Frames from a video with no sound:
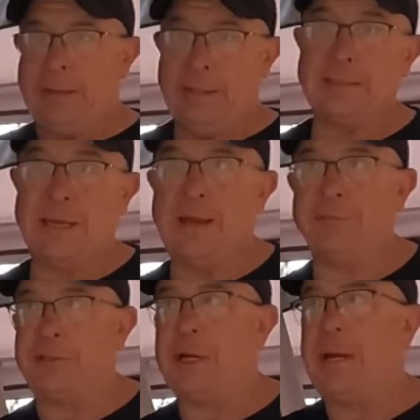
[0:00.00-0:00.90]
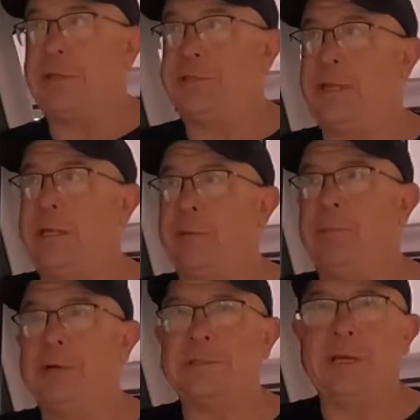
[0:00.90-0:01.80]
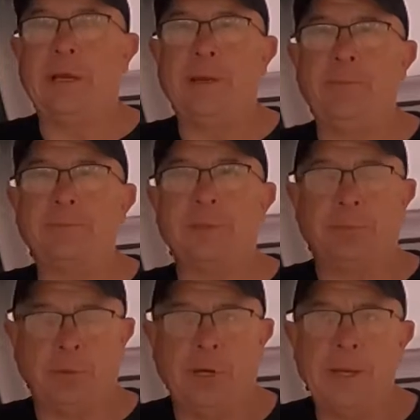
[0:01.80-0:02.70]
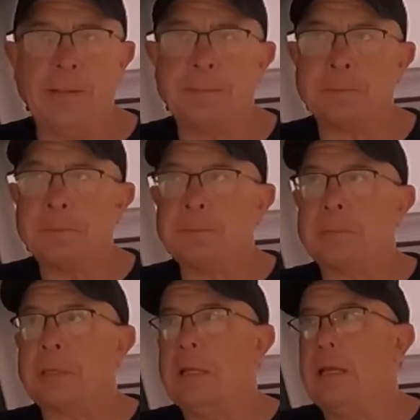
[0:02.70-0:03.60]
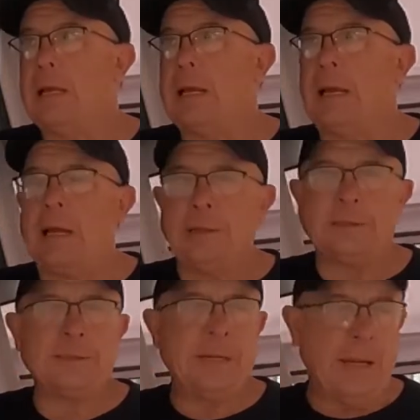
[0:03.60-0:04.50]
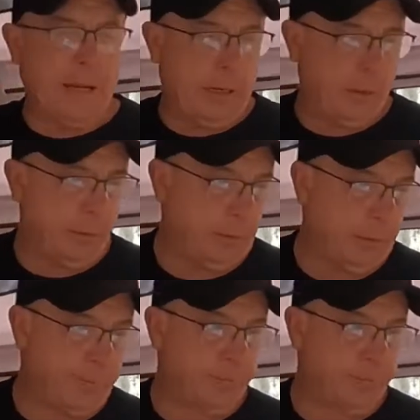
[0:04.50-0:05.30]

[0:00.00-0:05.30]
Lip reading: Kings have changed their compressor supplier. It's now